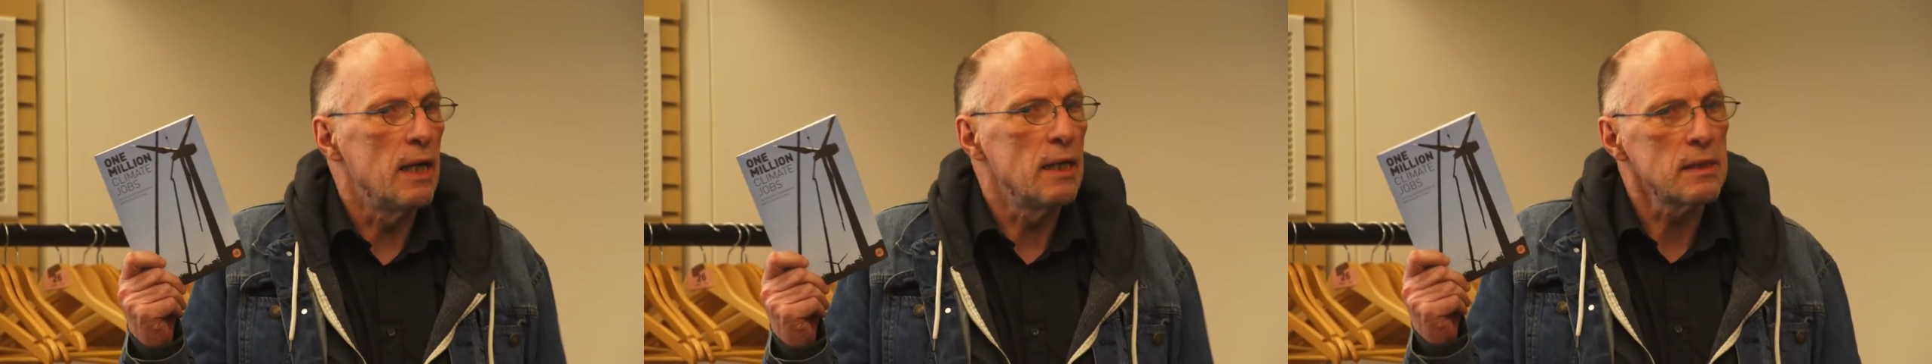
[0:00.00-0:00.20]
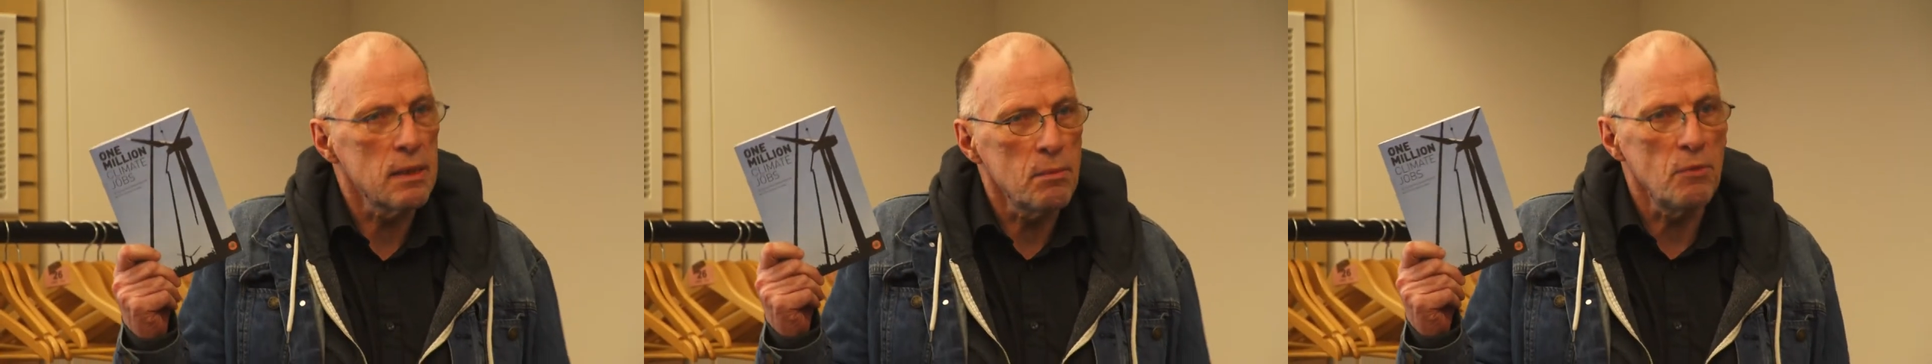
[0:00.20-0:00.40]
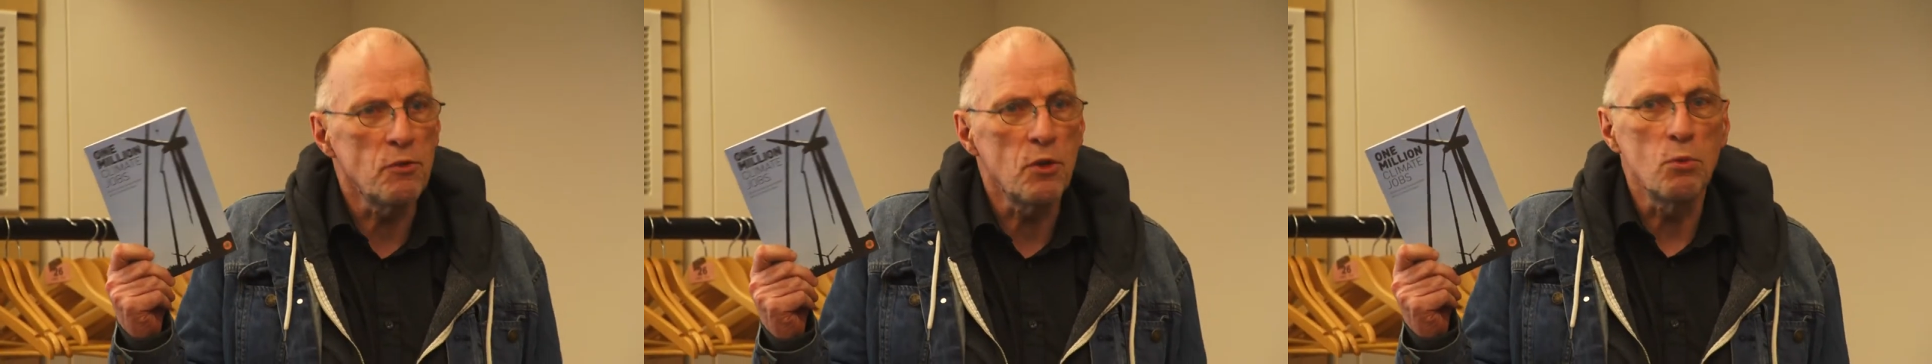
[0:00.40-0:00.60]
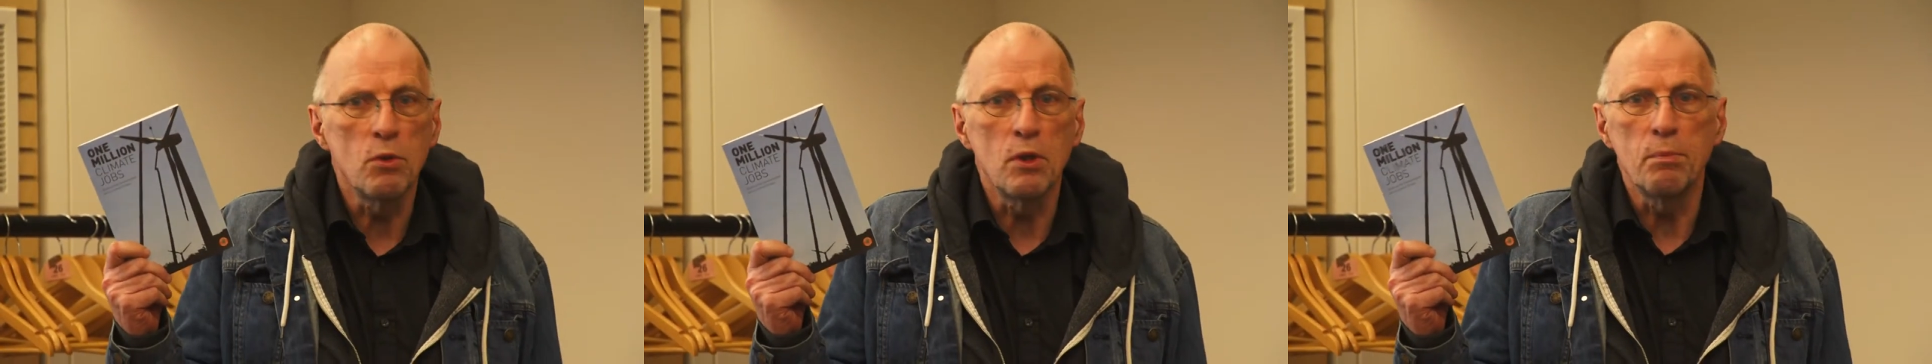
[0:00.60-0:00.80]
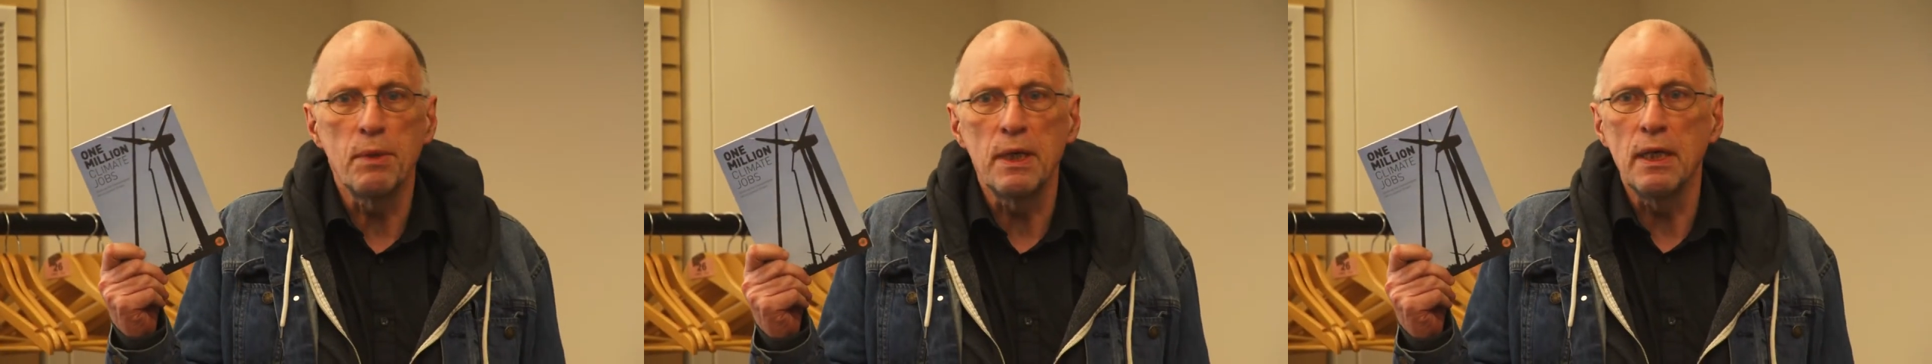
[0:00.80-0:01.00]
Some of you
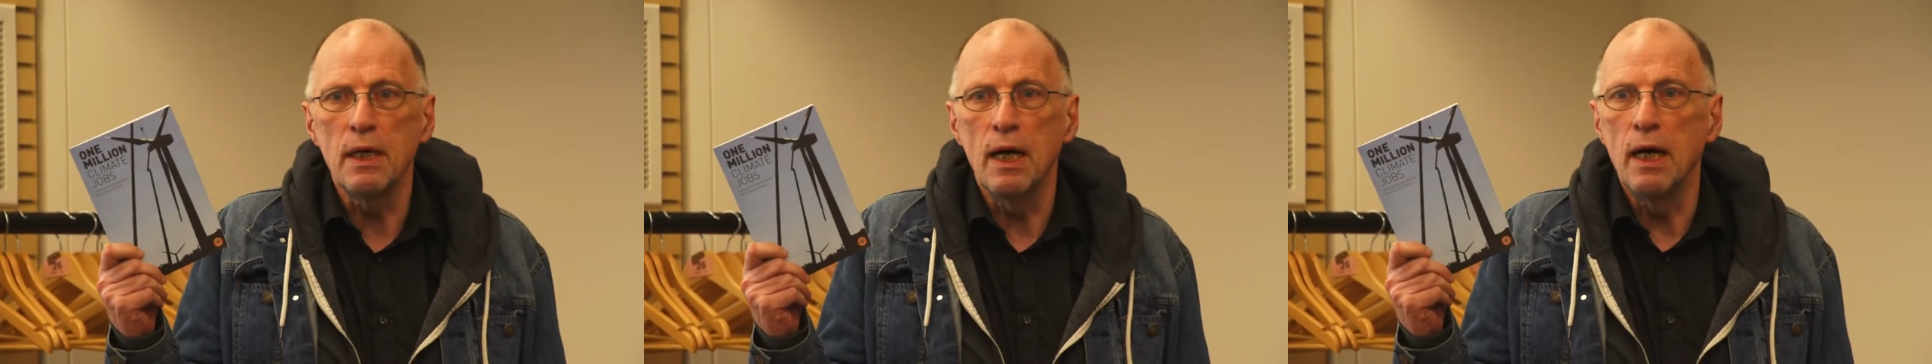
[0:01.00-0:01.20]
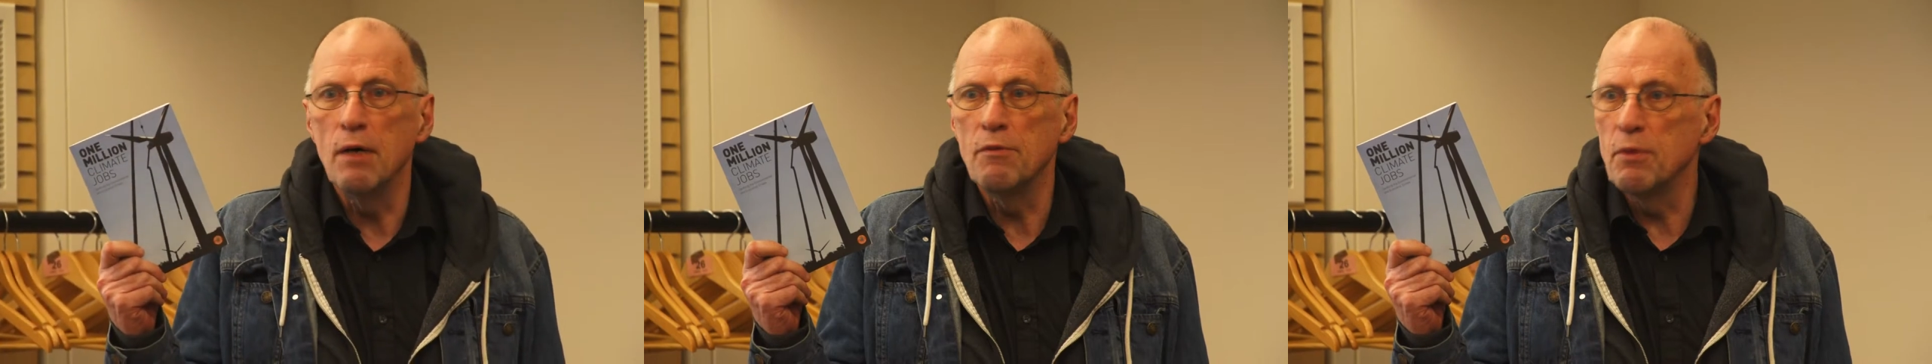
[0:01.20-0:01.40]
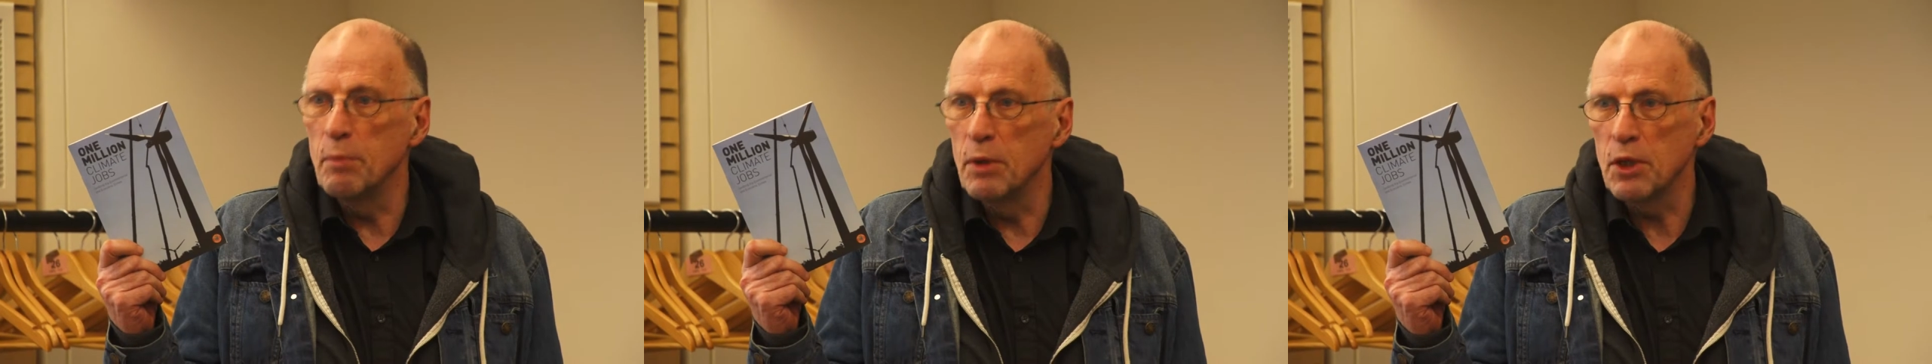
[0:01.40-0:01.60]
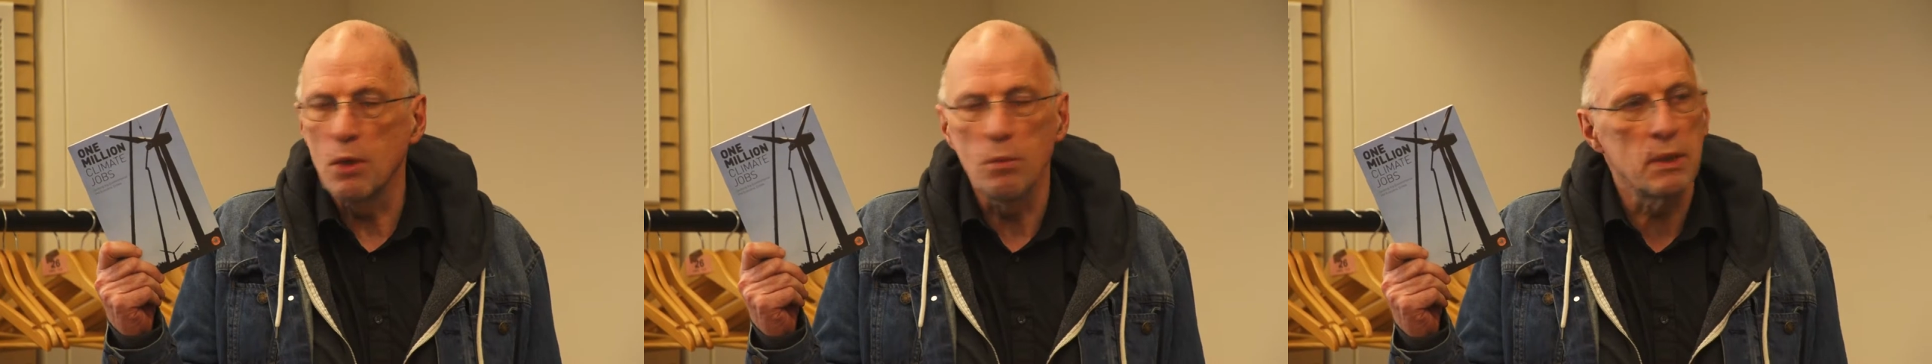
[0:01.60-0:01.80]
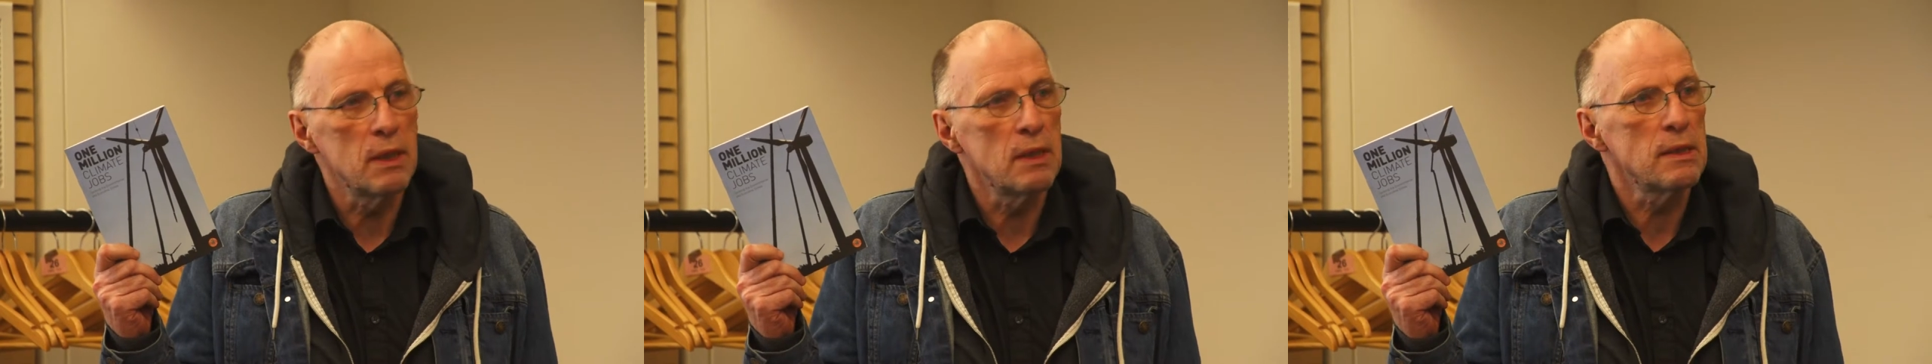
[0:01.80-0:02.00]
will be familiar
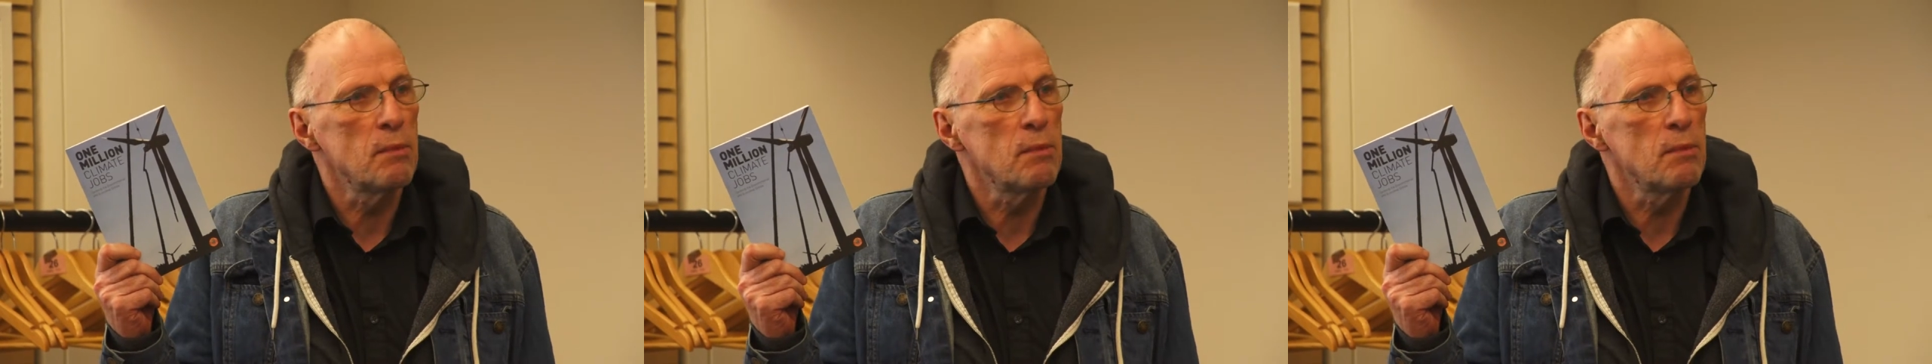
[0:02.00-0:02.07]
with it,